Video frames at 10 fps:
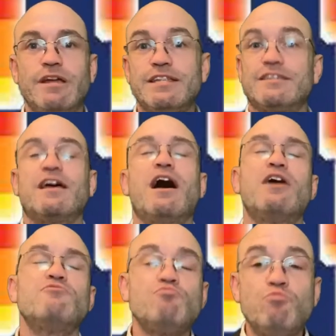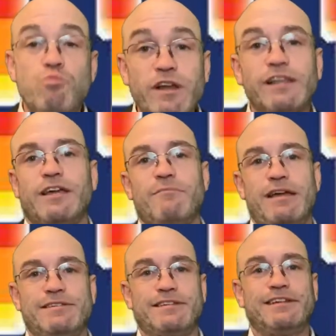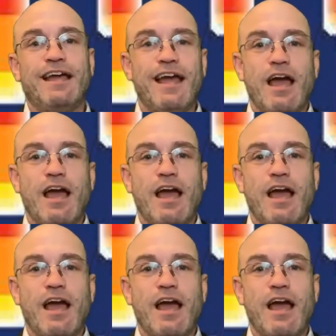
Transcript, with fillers: It's really amazing.